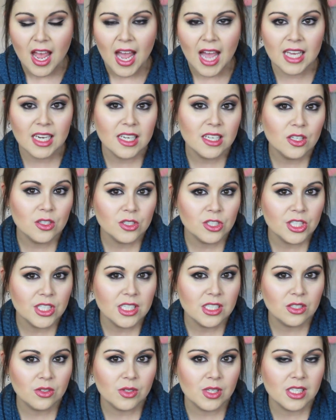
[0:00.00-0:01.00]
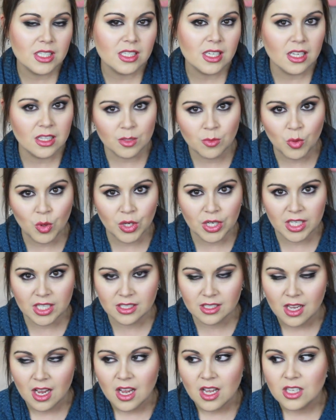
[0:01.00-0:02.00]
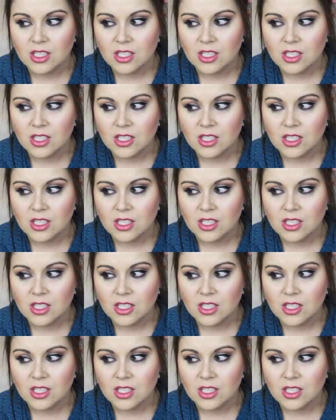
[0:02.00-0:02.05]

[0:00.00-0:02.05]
And I usually do this in the mornings.